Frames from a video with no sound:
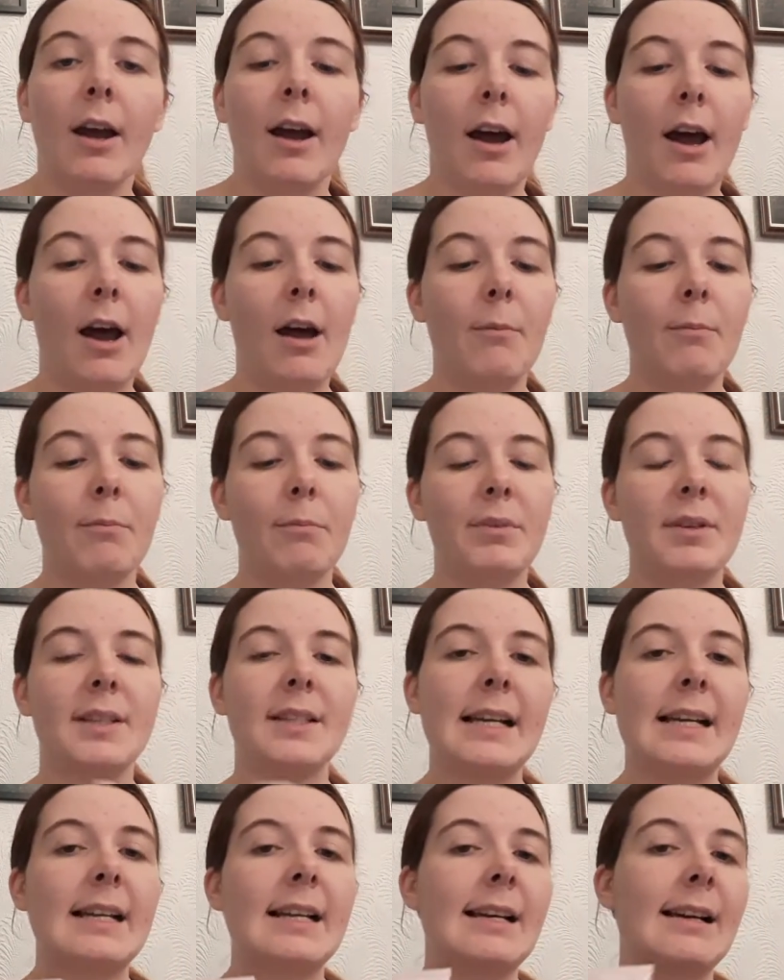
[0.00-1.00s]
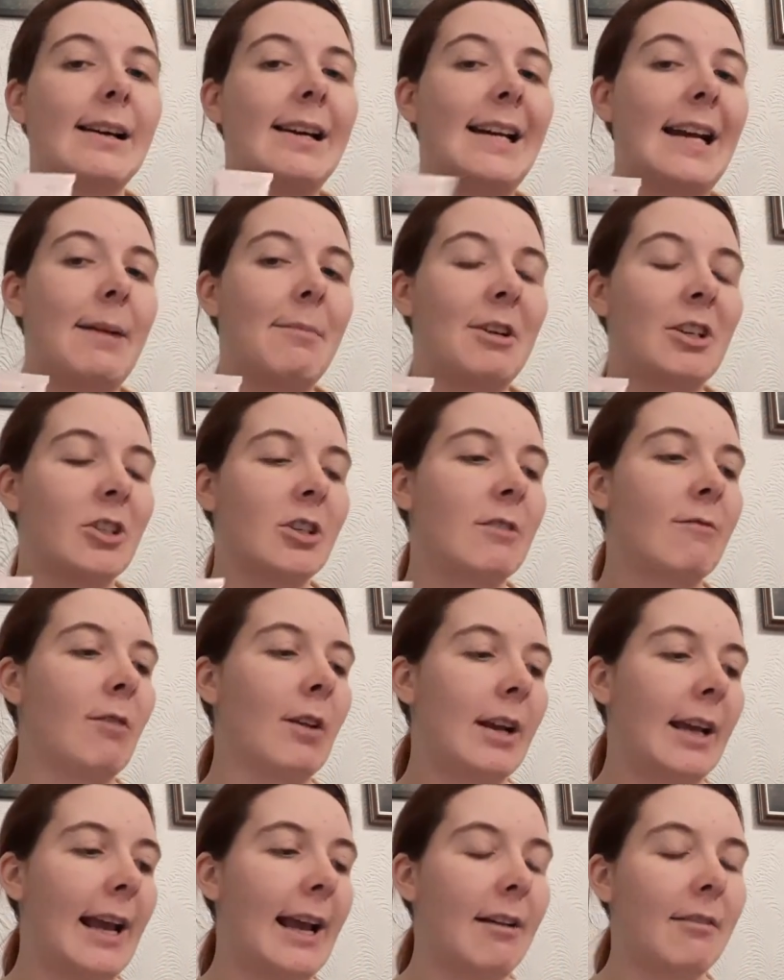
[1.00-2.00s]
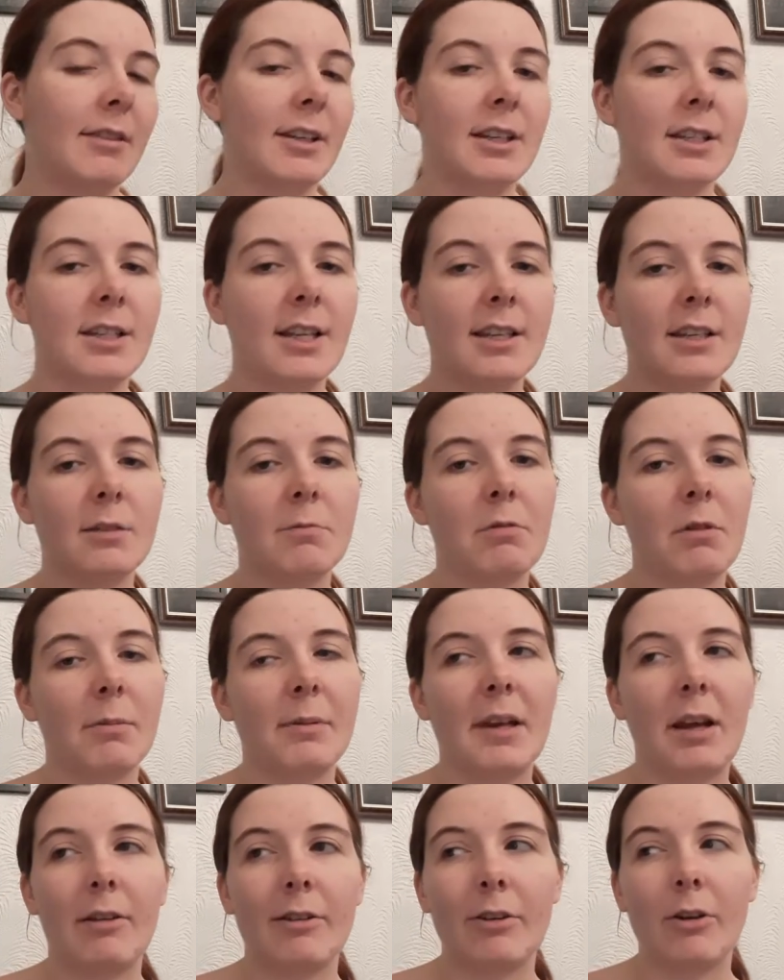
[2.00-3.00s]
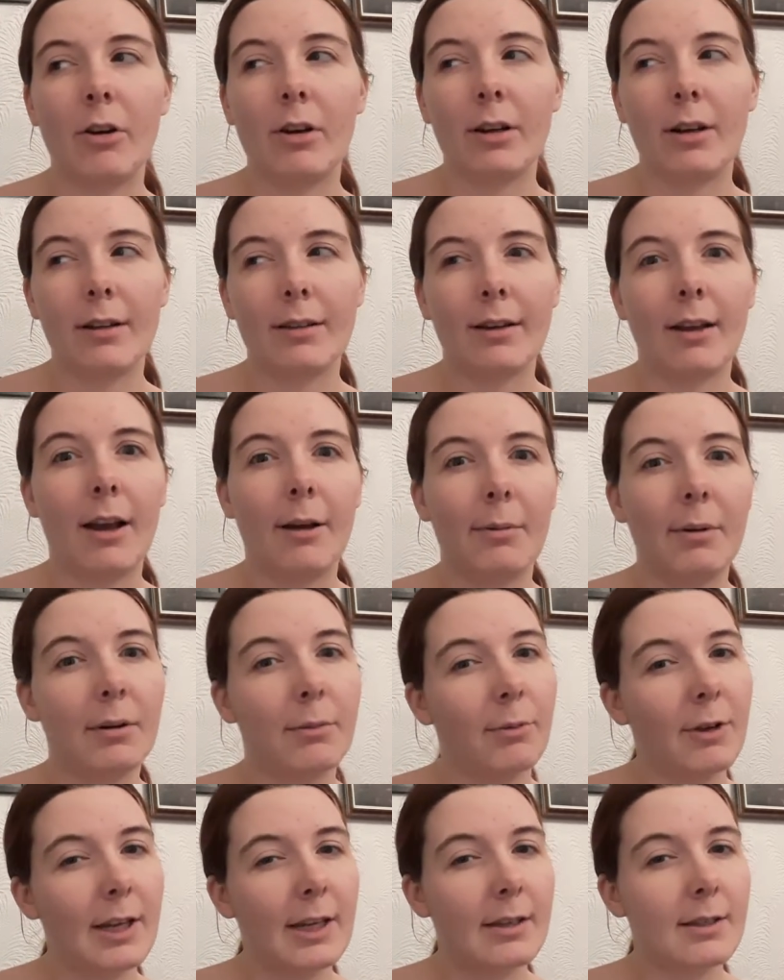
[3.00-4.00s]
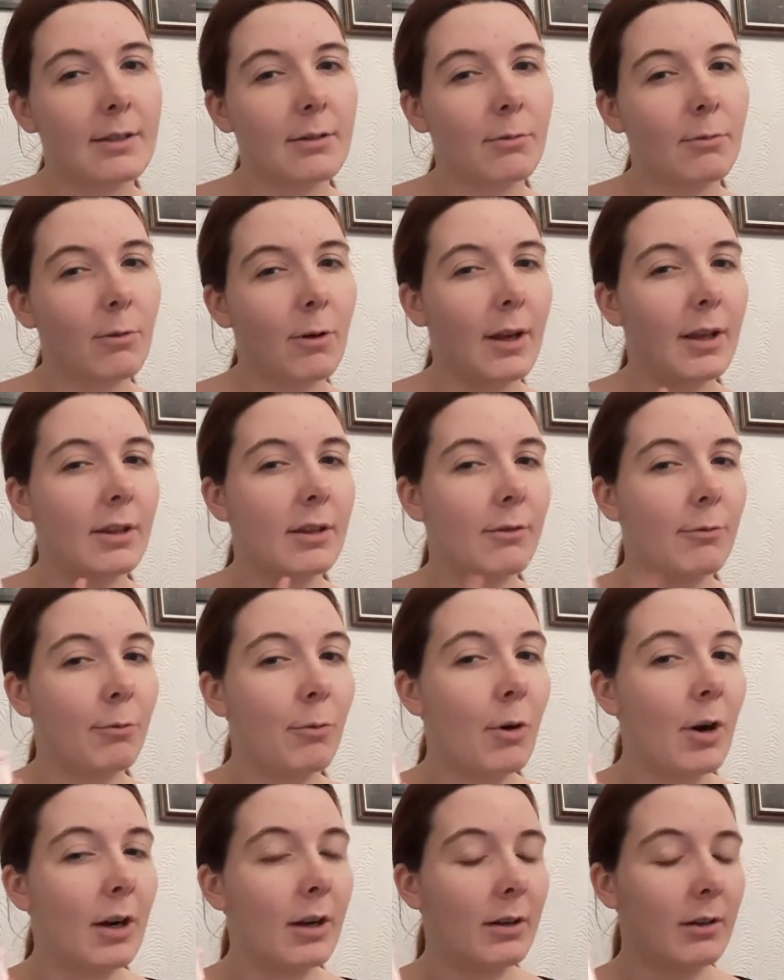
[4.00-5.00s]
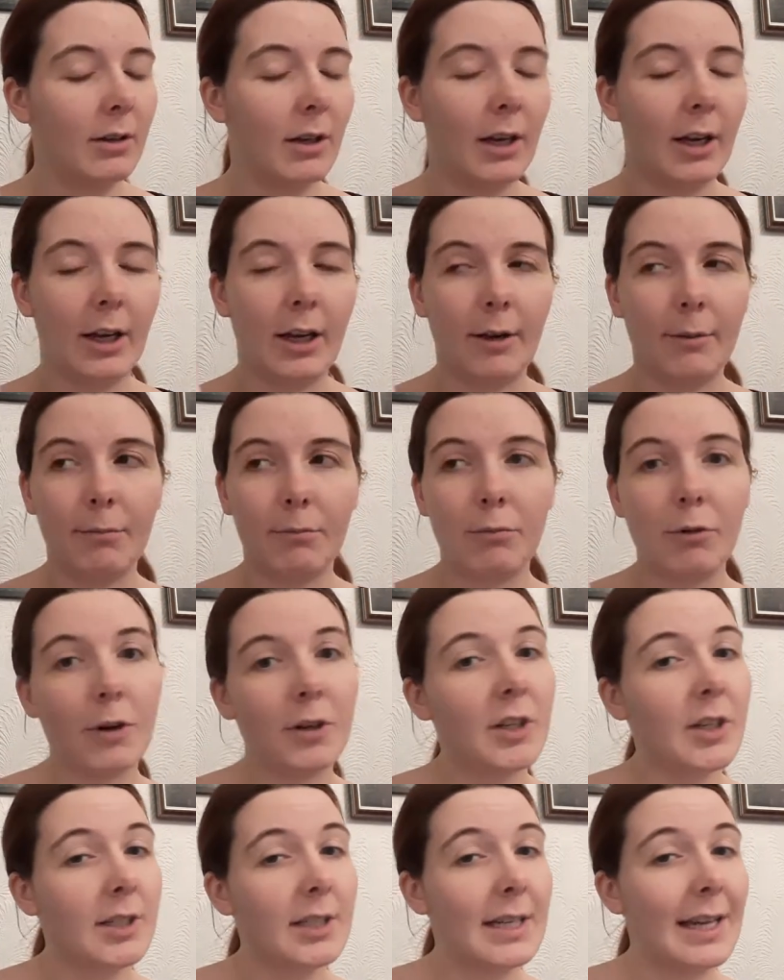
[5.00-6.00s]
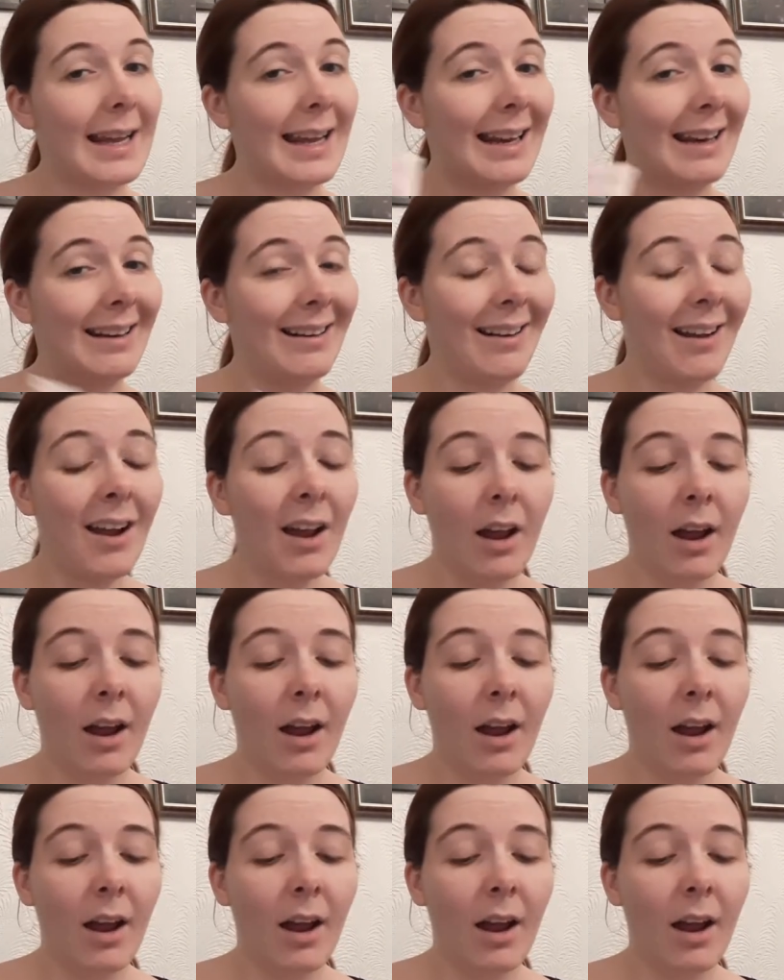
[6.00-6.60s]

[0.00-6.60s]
But sadly I am actually running out of this. This has probably only got another couple of weeks worth of product in.